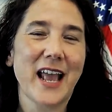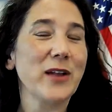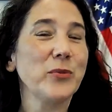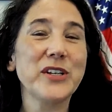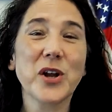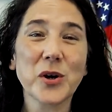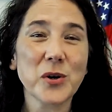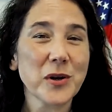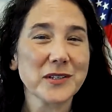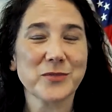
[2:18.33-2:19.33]
And we
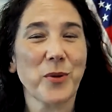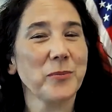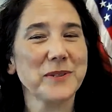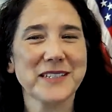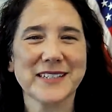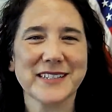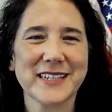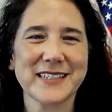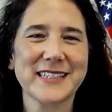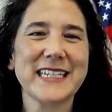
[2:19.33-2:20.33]
know small
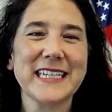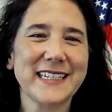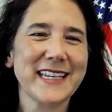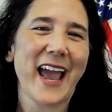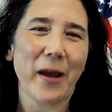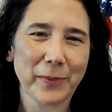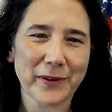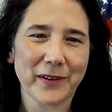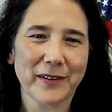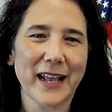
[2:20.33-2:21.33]
businesses need
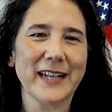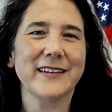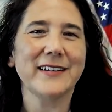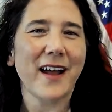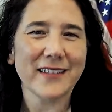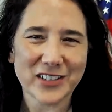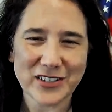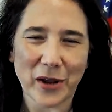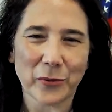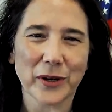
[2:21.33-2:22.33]
capital and knowledge
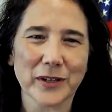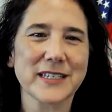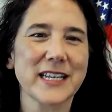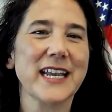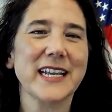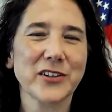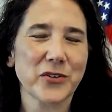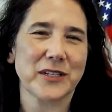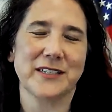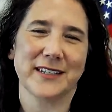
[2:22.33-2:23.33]
networks to
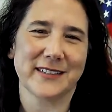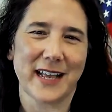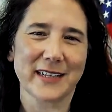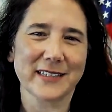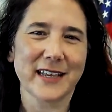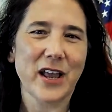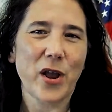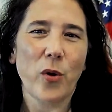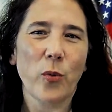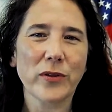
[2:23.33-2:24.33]
increase success,
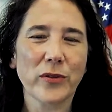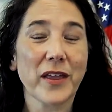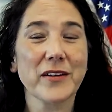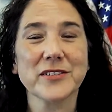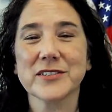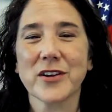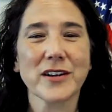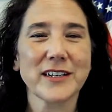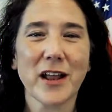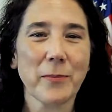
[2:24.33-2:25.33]
whether they are
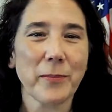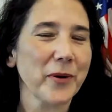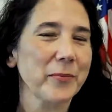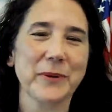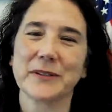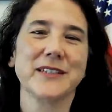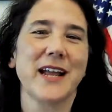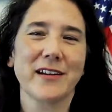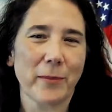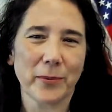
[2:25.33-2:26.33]
starting up or building
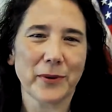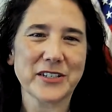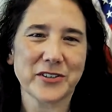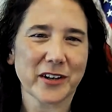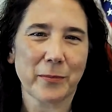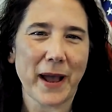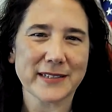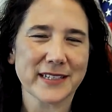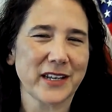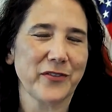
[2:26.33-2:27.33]
out operational
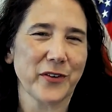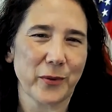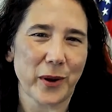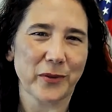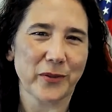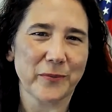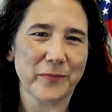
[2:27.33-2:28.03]
capacity for growth.